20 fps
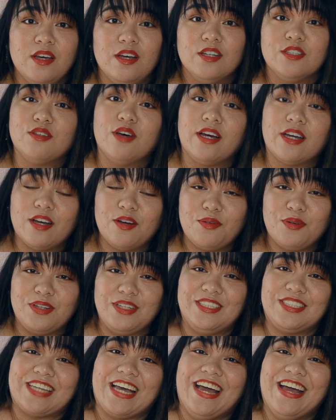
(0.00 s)
So I got
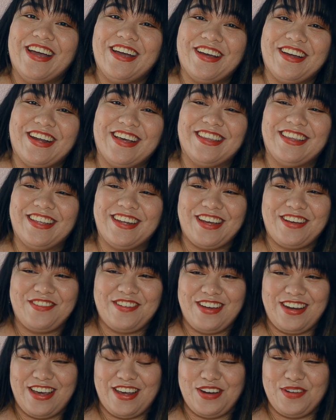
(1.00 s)
really scared and then I
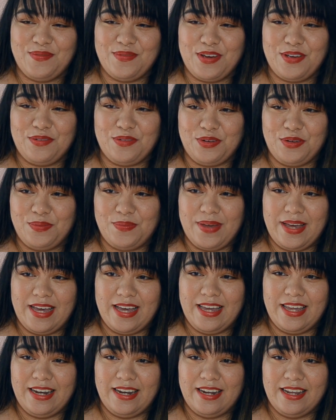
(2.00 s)
ran out of my room
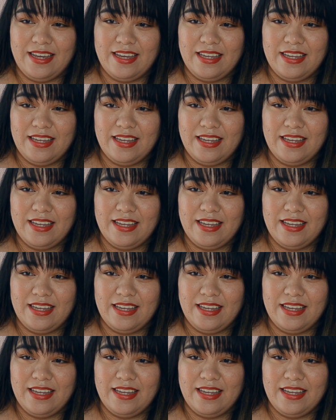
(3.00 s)
and